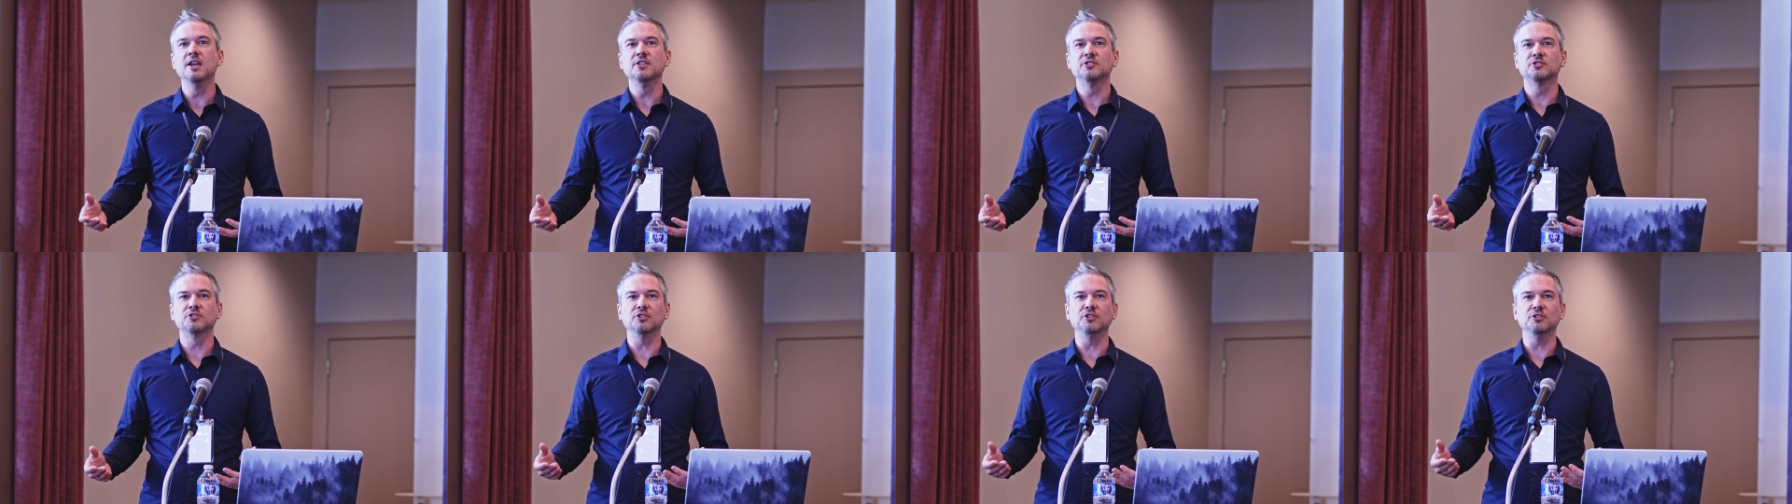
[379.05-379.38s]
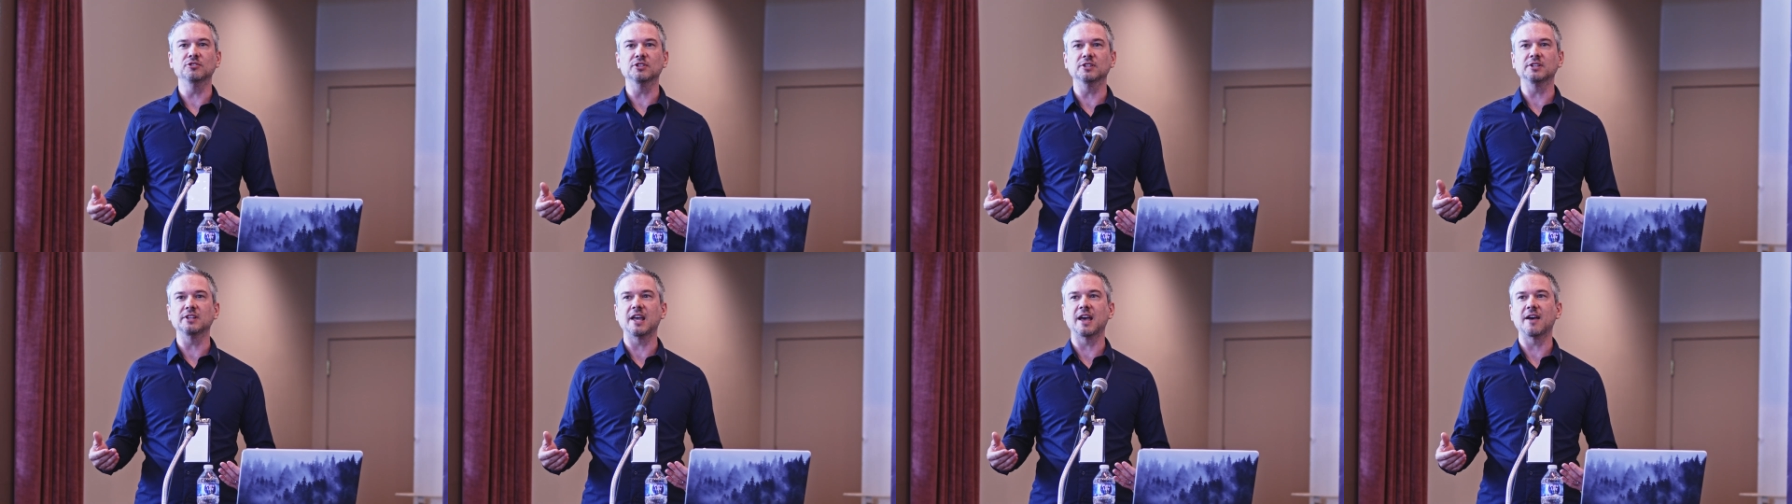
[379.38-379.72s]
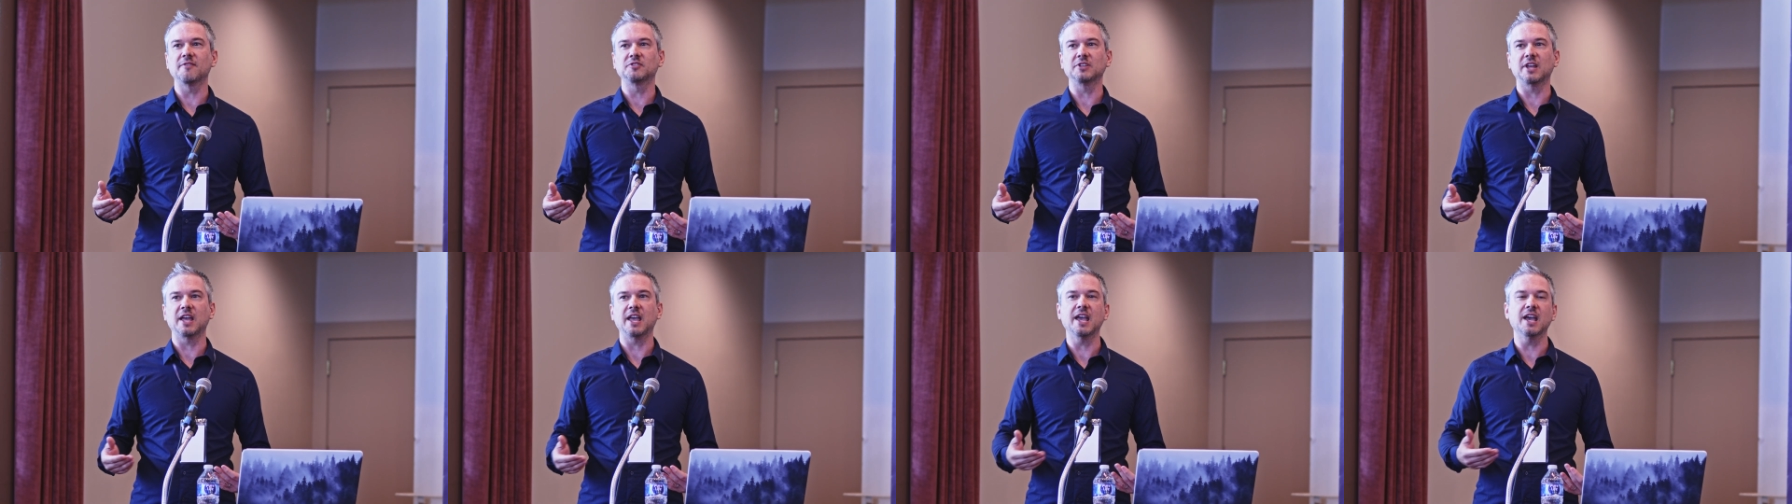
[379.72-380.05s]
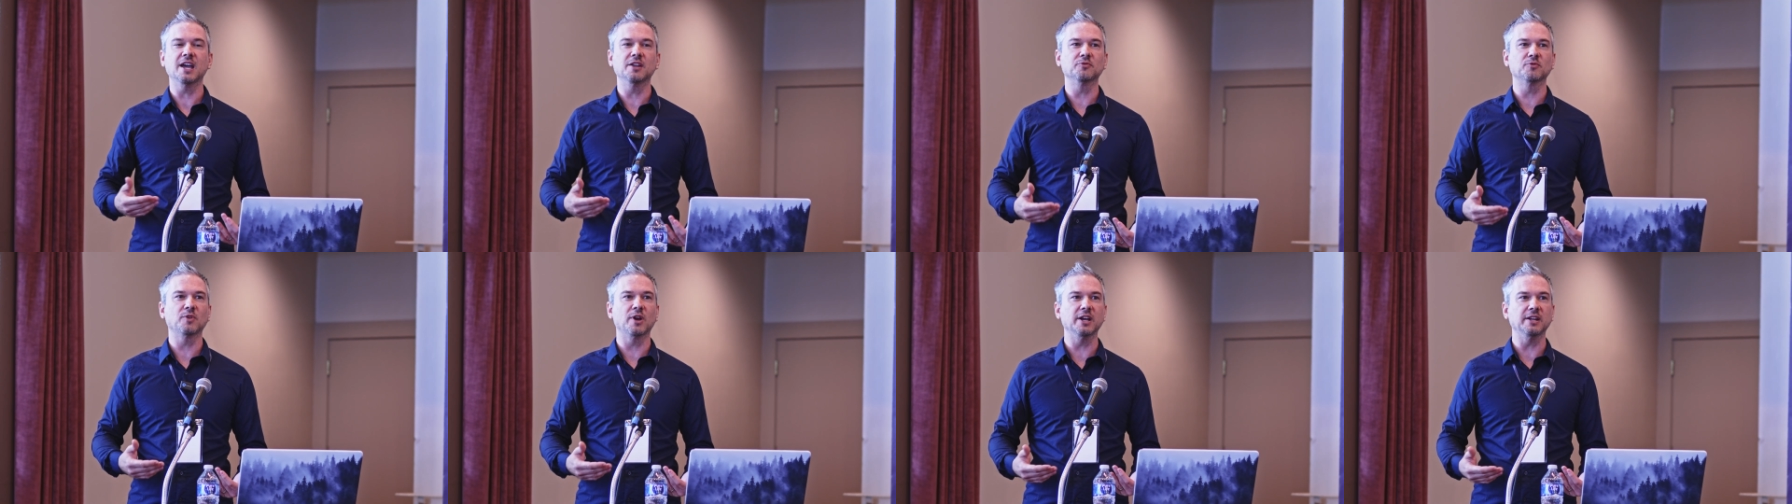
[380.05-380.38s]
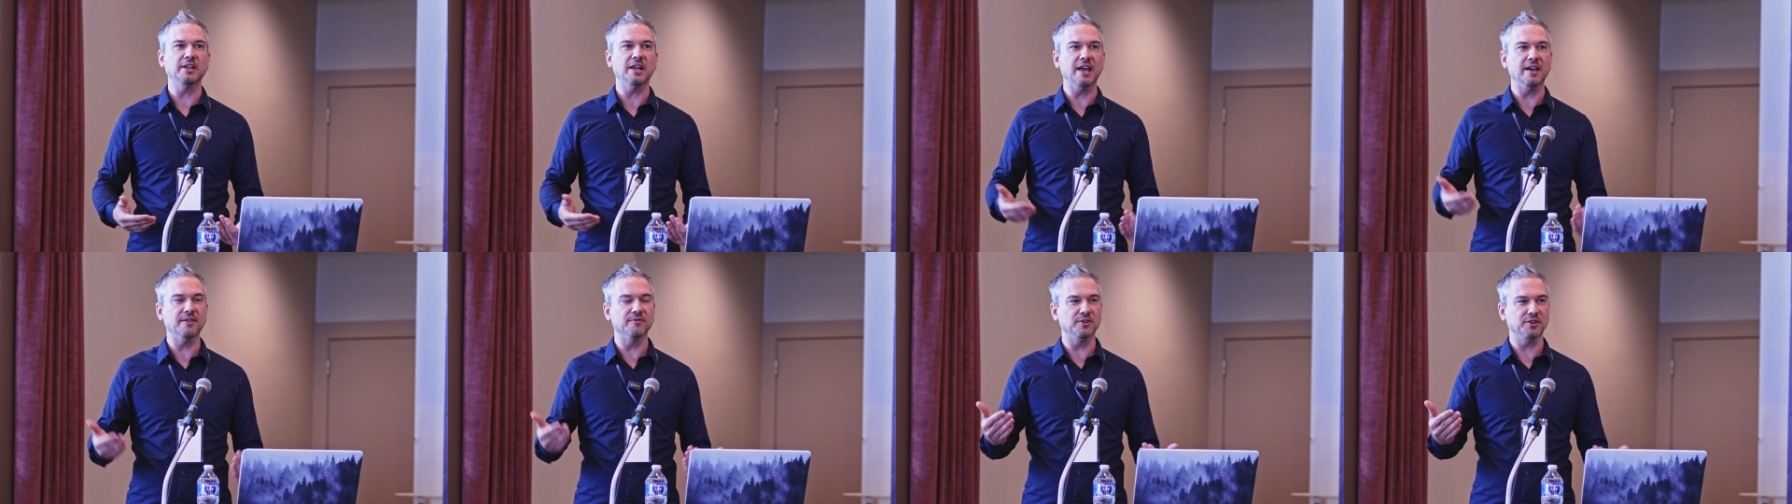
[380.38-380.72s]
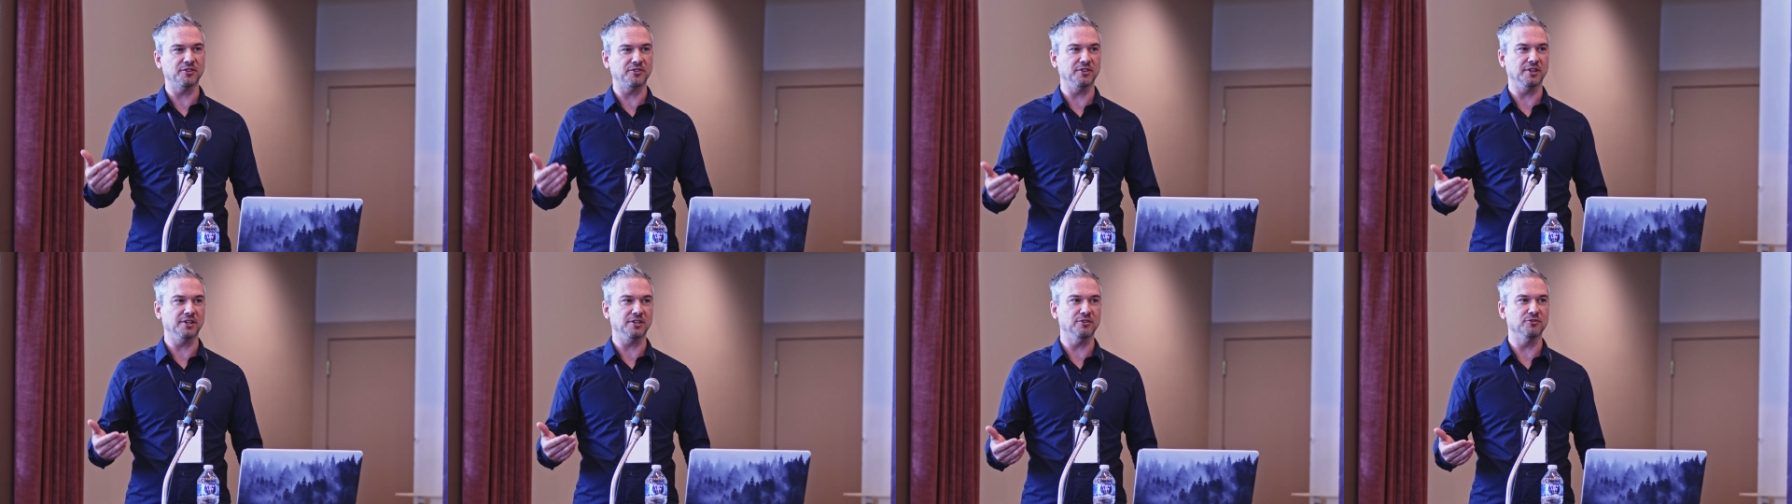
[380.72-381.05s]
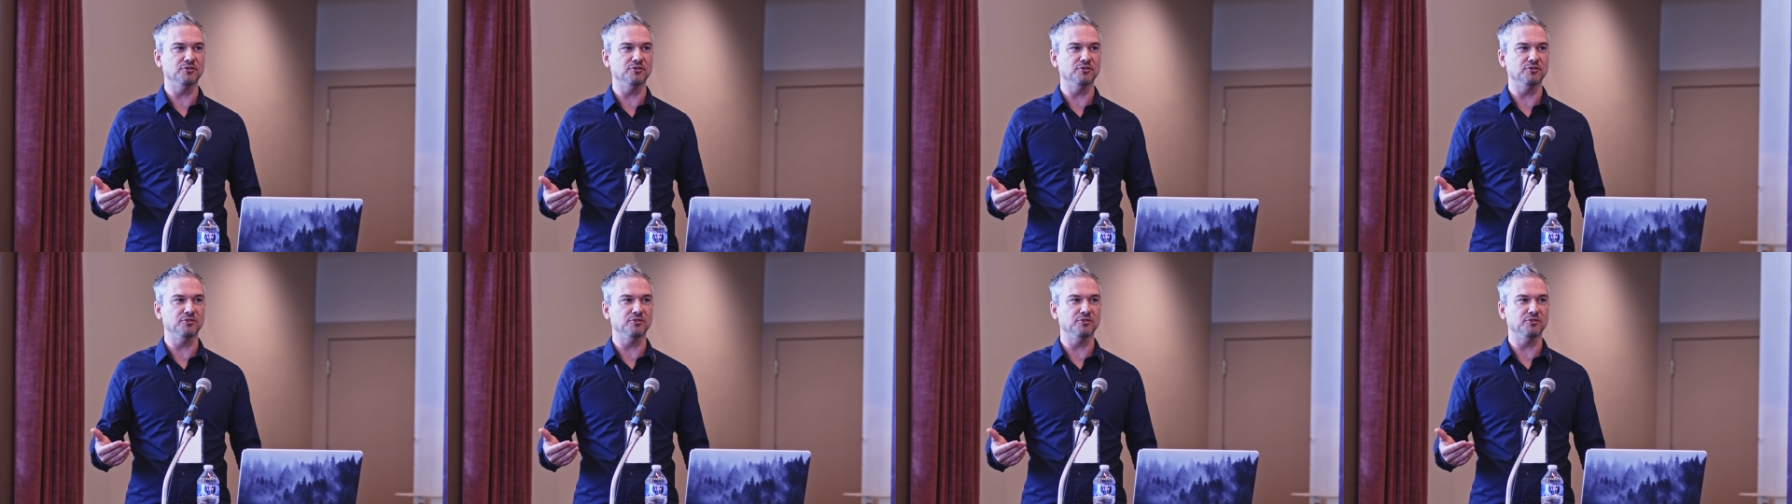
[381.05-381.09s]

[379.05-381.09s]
so you didn't have to handwrite everything.